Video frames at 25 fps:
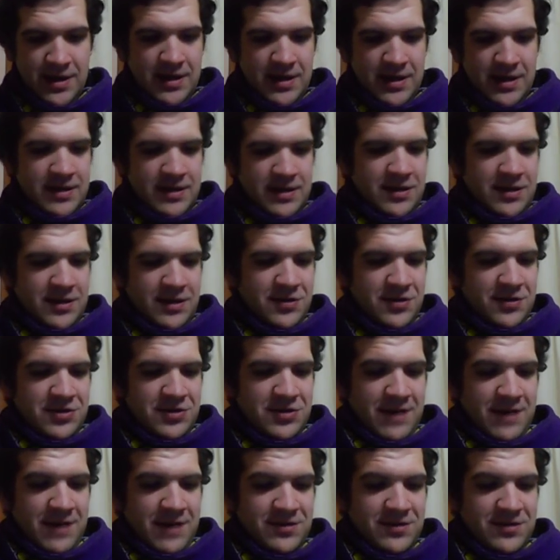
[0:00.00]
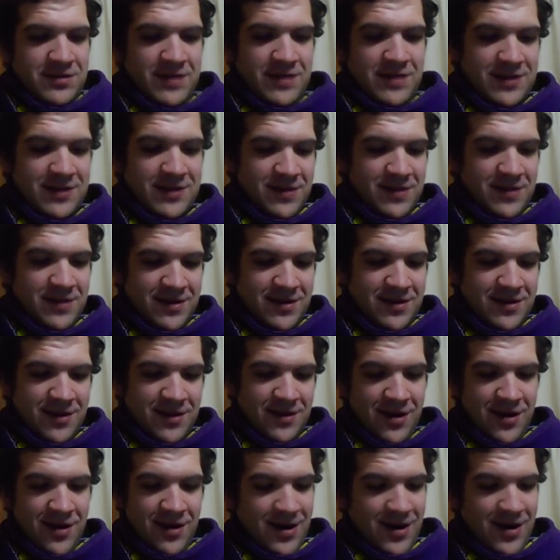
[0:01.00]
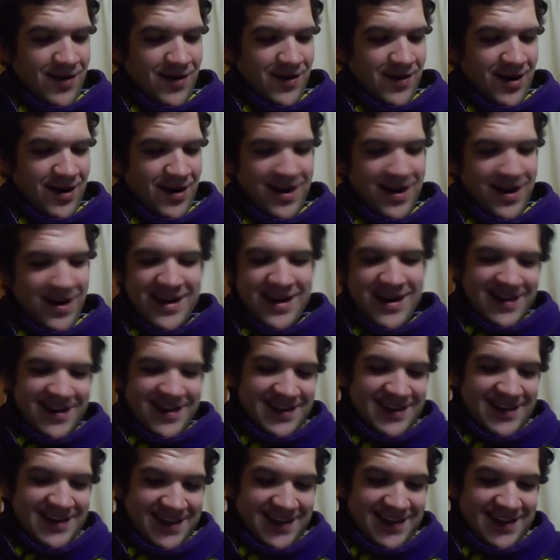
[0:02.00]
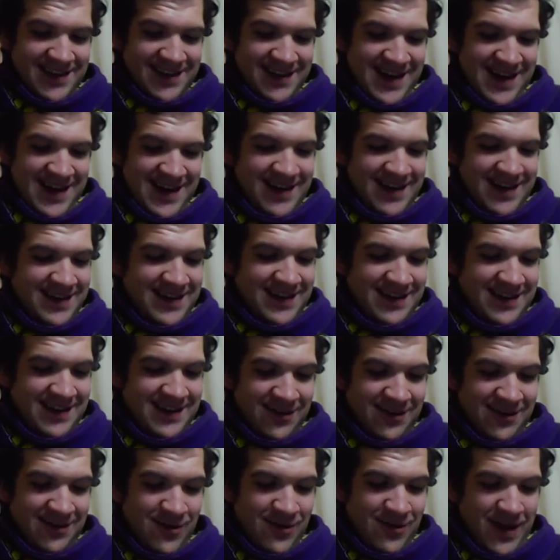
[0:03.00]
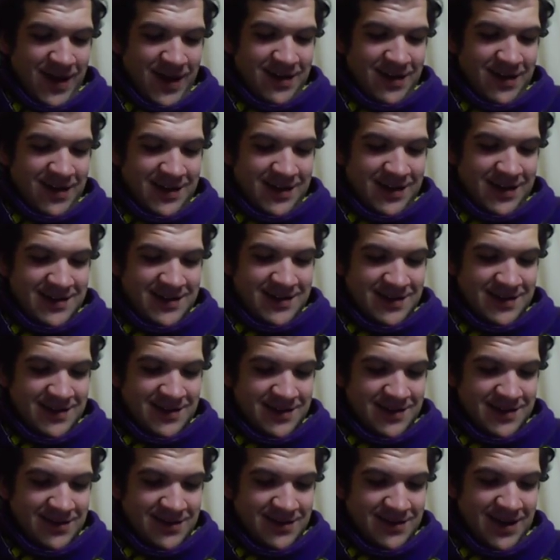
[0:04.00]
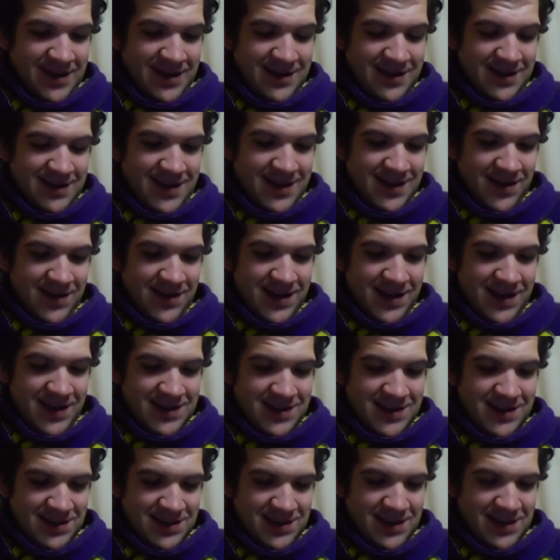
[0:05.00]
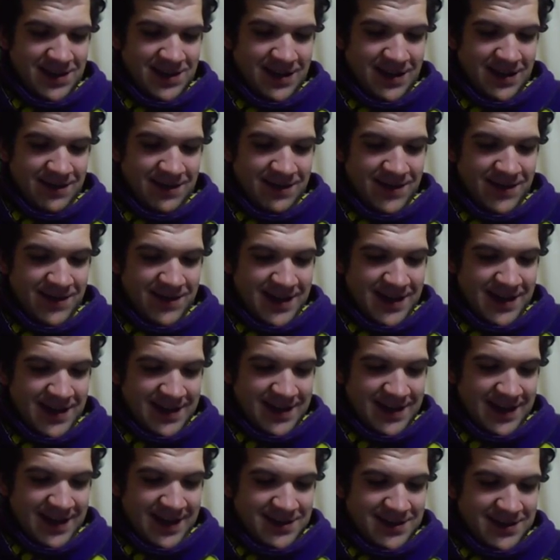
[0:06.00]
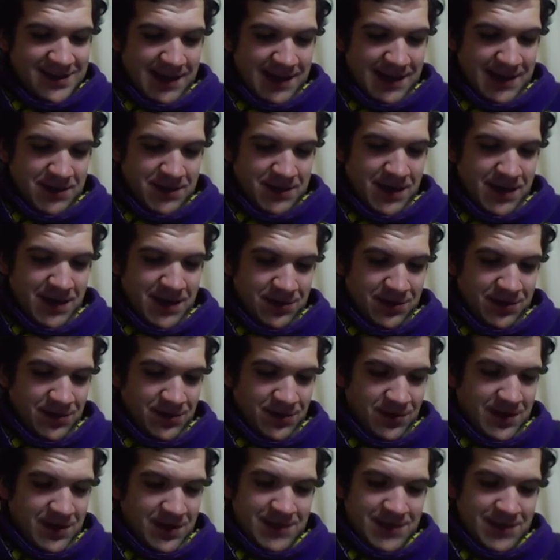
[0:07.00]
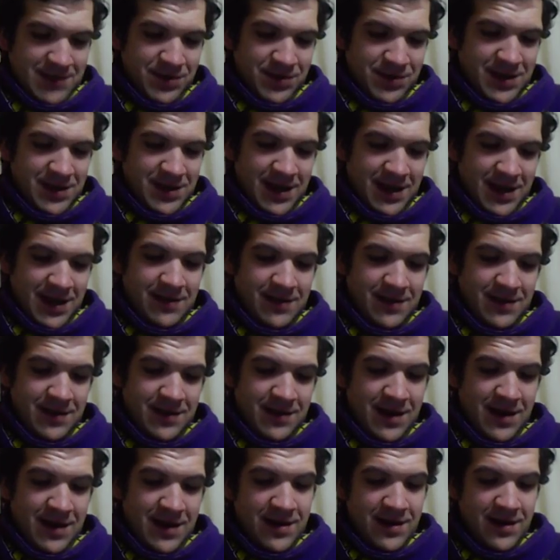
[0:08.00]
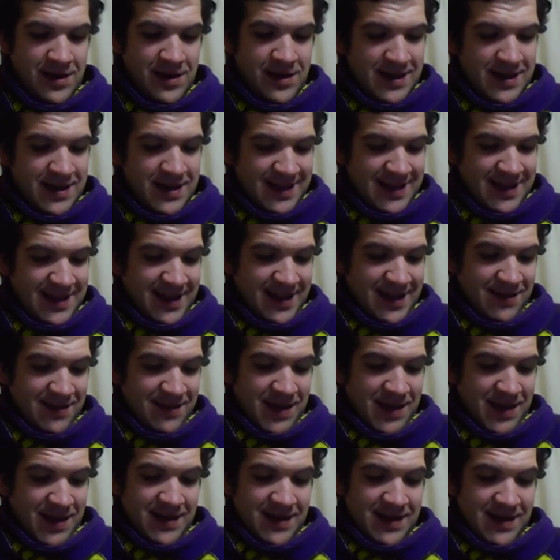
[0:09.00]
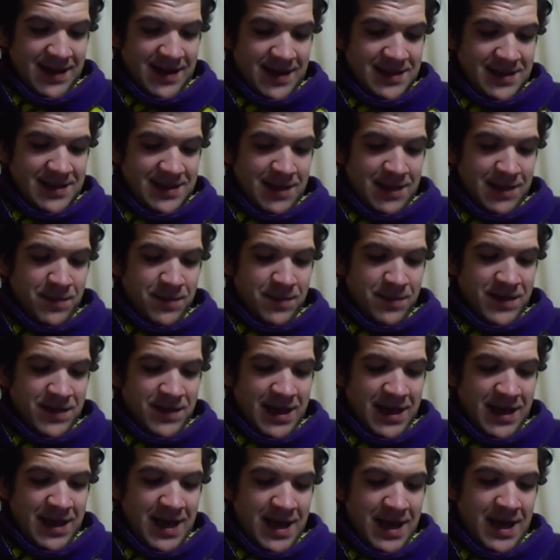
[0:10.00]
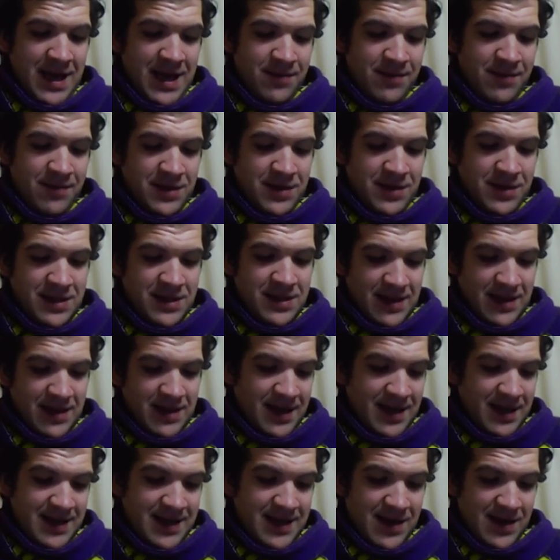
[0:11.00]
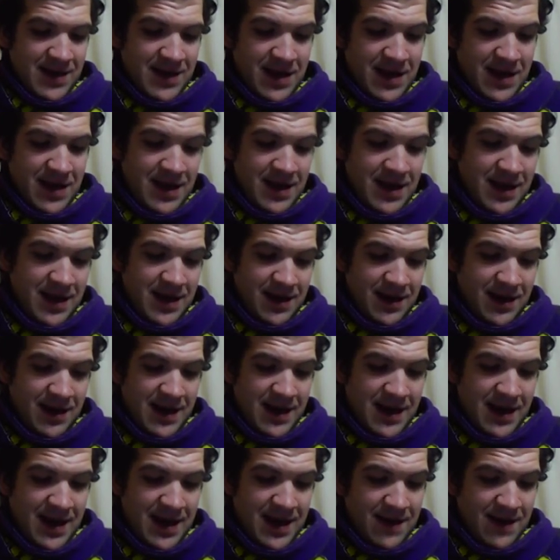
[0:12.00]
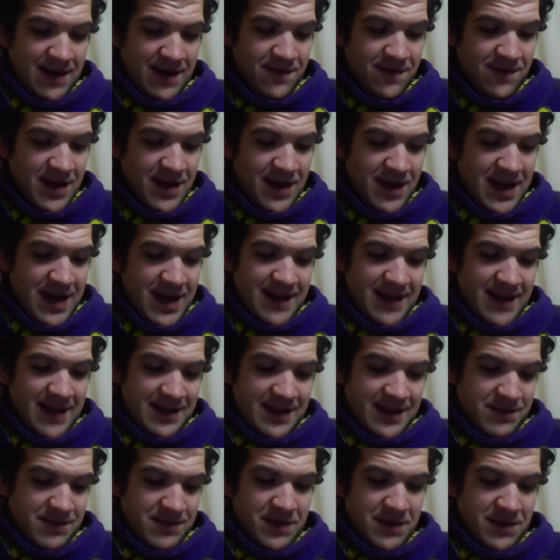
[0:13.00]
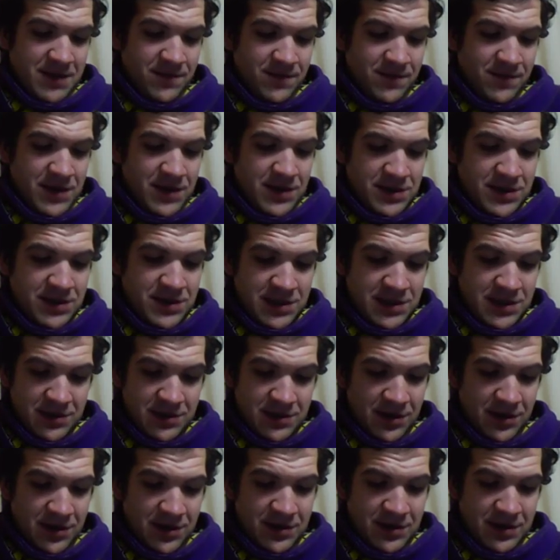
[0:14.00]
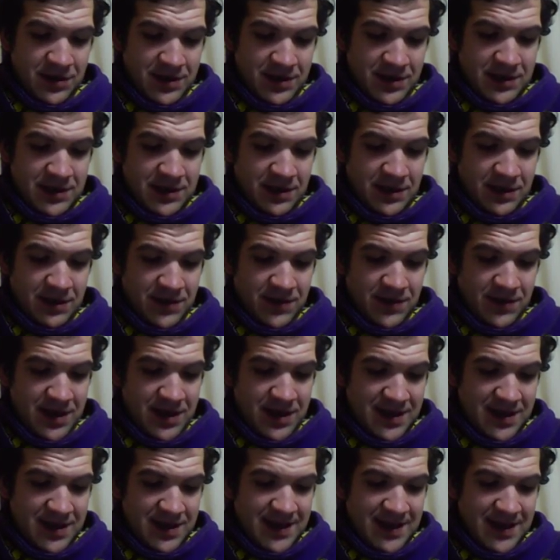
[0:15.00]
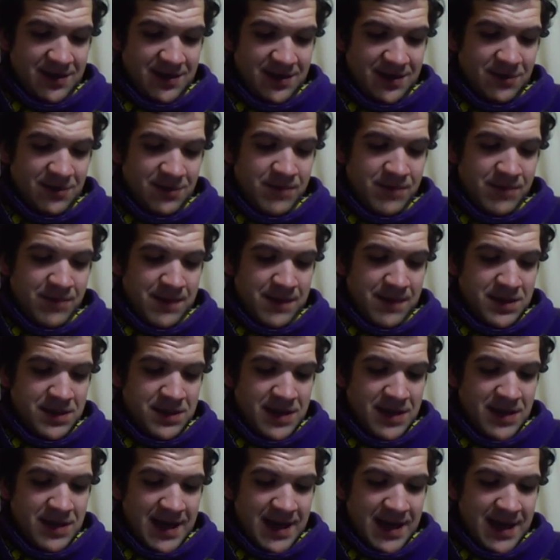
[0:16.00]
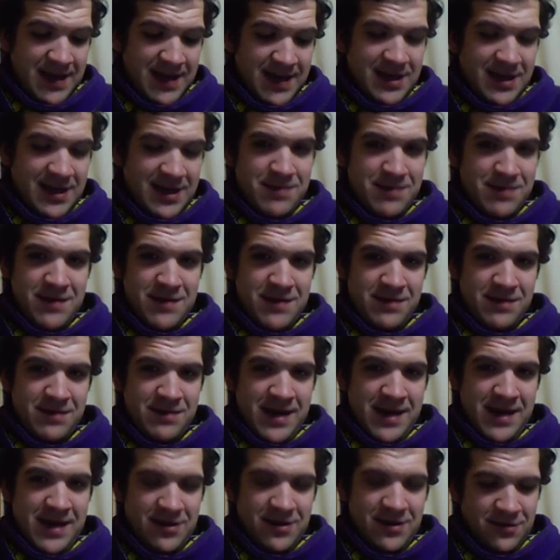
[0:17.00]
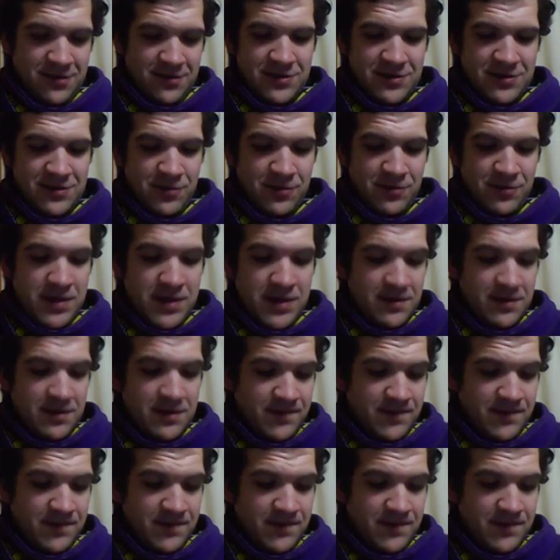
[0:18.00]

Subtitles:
The three travelers realized with horror that she did not intend to go away at all. "Well, dearies," she said to them, "that job's about through. Let's put the kettle there. That'll make a nice cup of tea presently. Now I can have a little bit of rest. Just look into the scullery, like good puppets, and tell me if the back door is open."